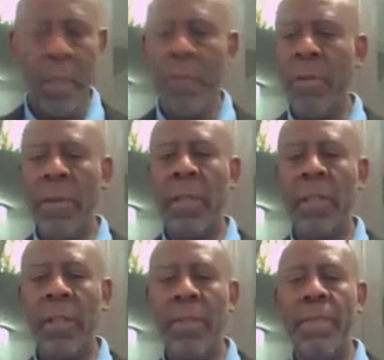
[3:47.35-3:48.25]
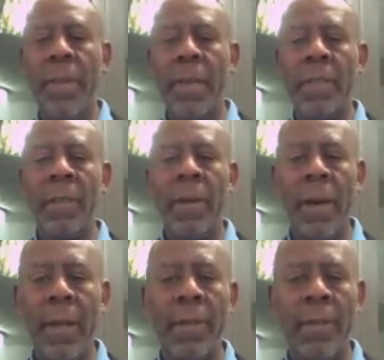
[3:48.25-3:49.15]
equipment is the biggest
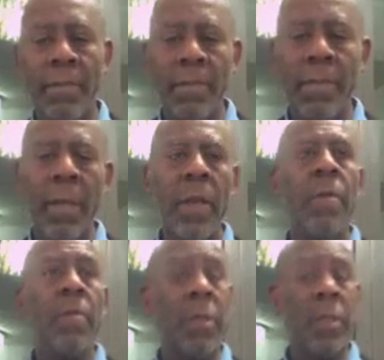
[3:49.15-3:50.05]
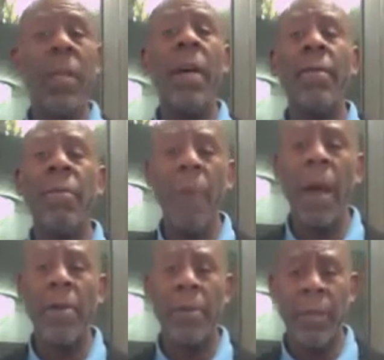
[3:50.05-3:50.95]
cost. We still have a
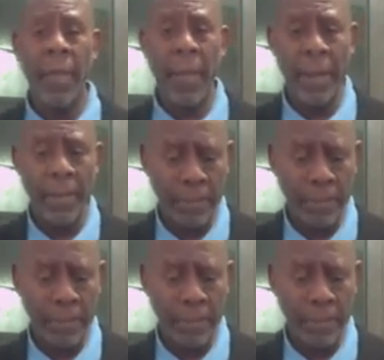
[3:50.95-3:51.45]
router to get.